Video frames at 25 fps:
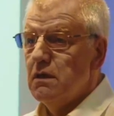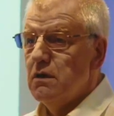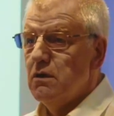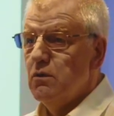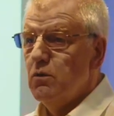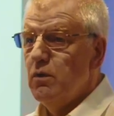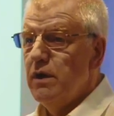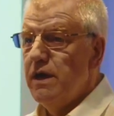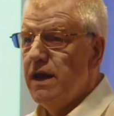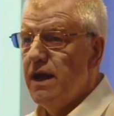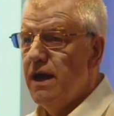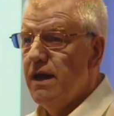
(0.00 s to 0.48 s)

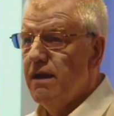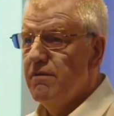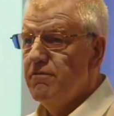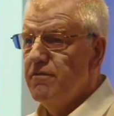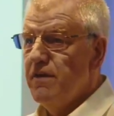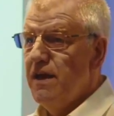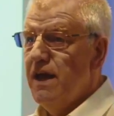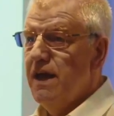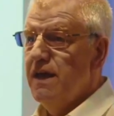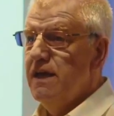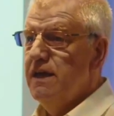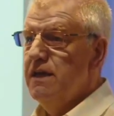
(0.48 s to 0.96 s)
We
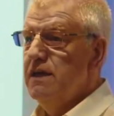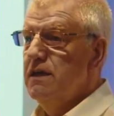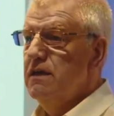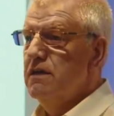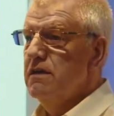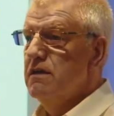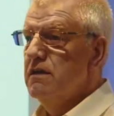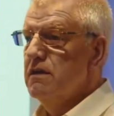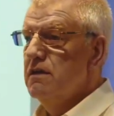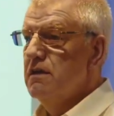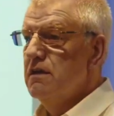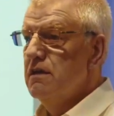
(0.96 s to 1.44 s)
have
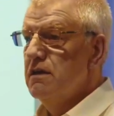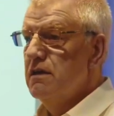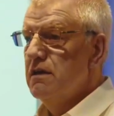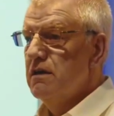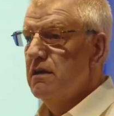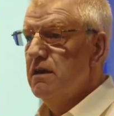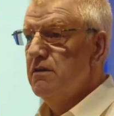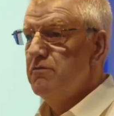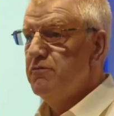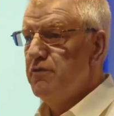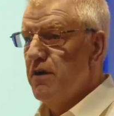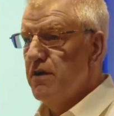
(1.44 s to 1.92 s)

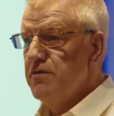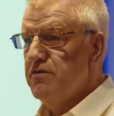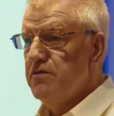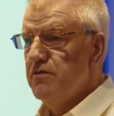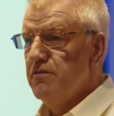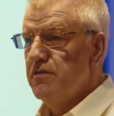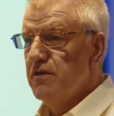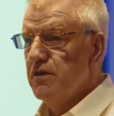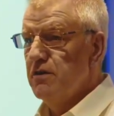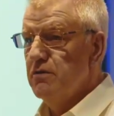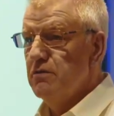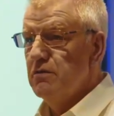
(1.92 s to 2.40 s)
in front of
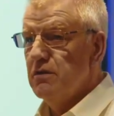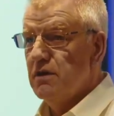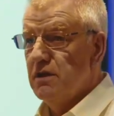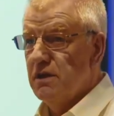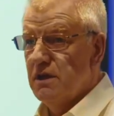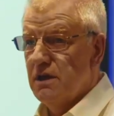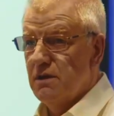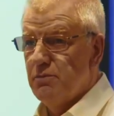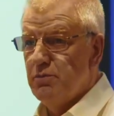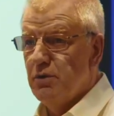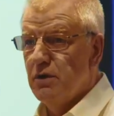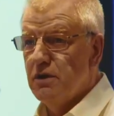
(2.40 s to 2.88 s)
you,
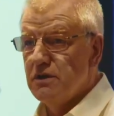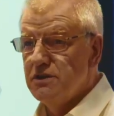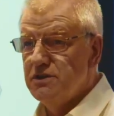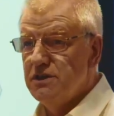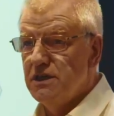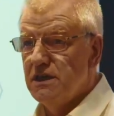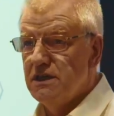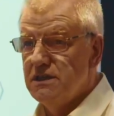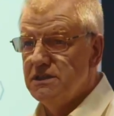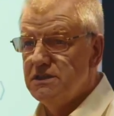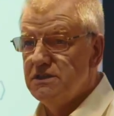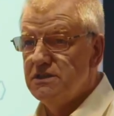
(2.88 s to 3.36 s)
and I
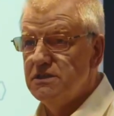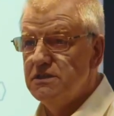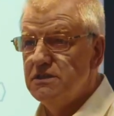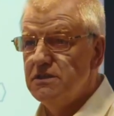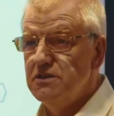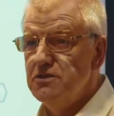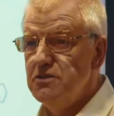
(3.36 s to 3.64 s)
apologise to the